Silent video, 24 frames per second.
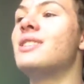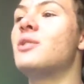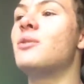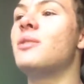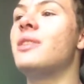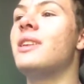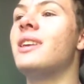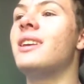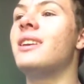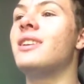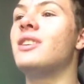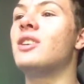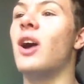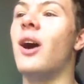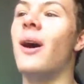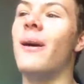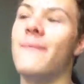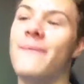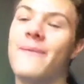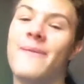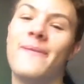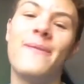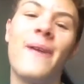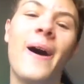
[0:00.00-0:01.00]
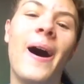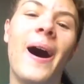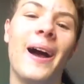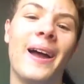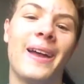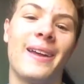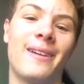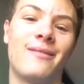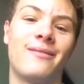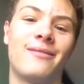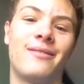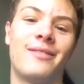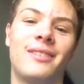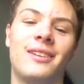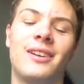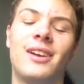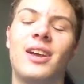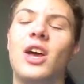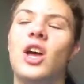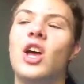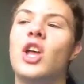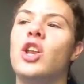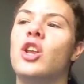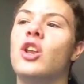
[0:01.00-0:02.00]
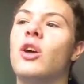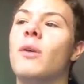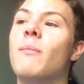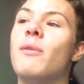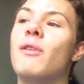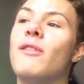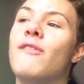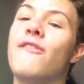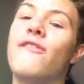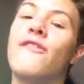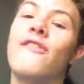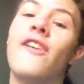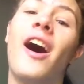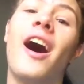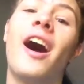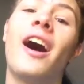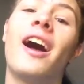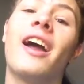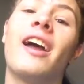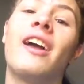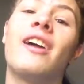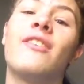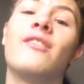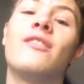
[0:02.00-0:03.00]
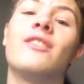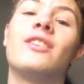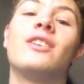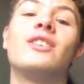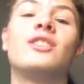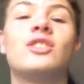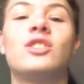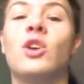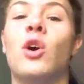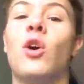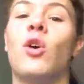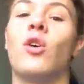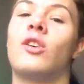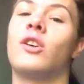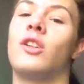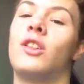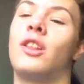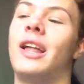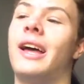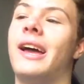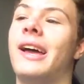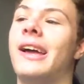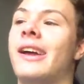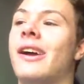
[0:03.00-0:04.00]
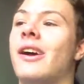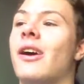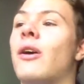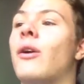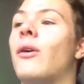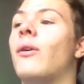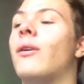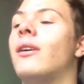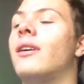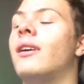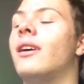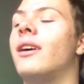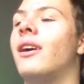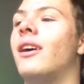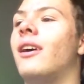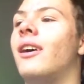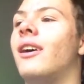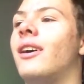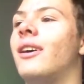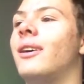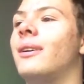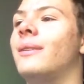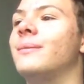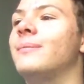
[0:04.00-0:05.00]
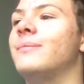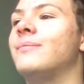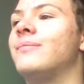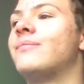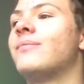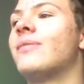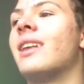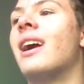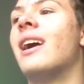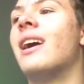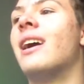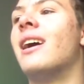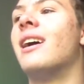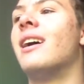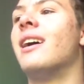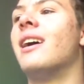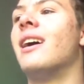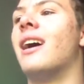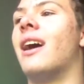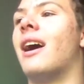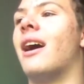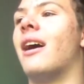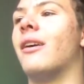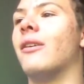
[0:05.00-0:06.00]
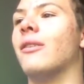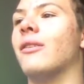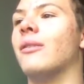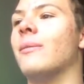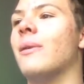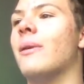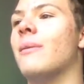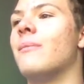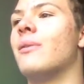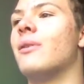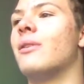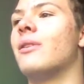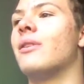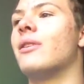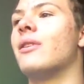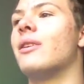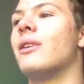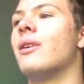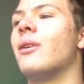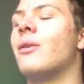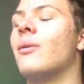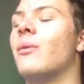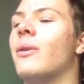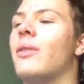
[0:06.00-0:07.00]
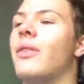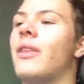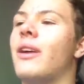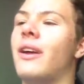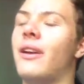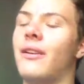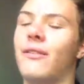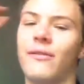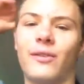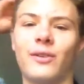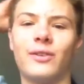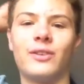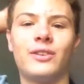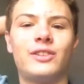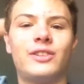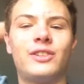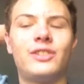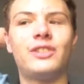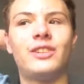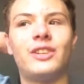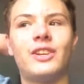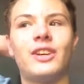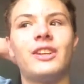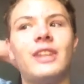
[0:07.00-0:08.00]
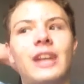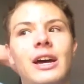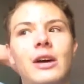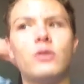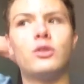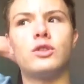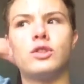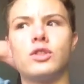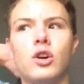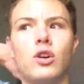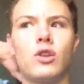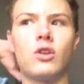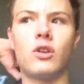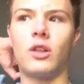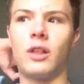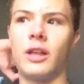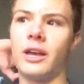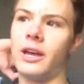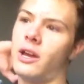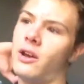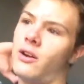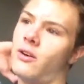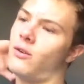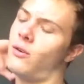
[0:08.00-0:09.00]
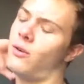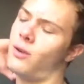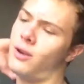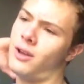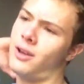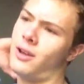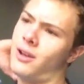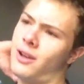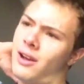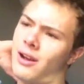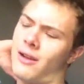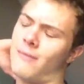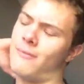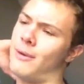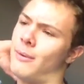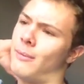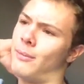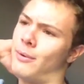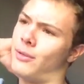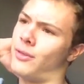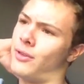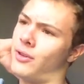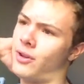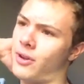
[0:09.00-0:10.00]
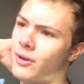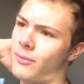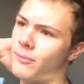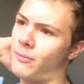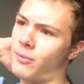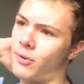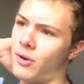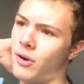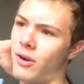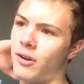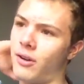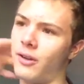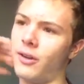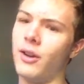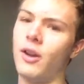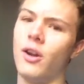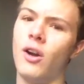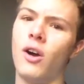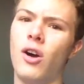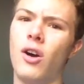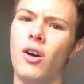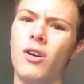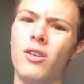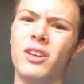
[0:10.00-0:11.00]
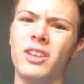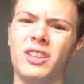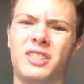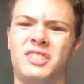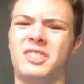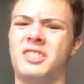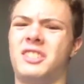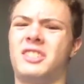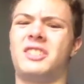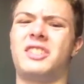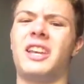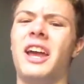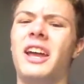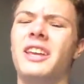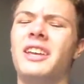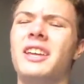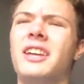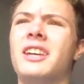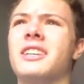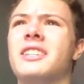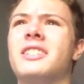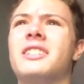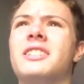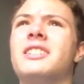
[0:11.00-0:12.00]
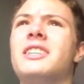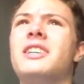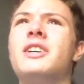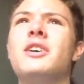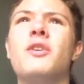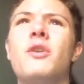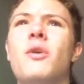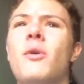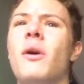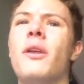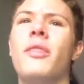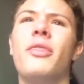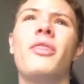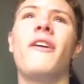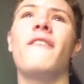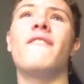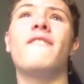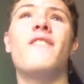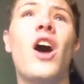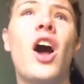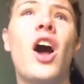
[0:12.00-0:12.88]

the top 5. Number 5 is Solgaleo. I remember when they first announced Solgaleo. I remember the uproar. Psychic Steel, what the?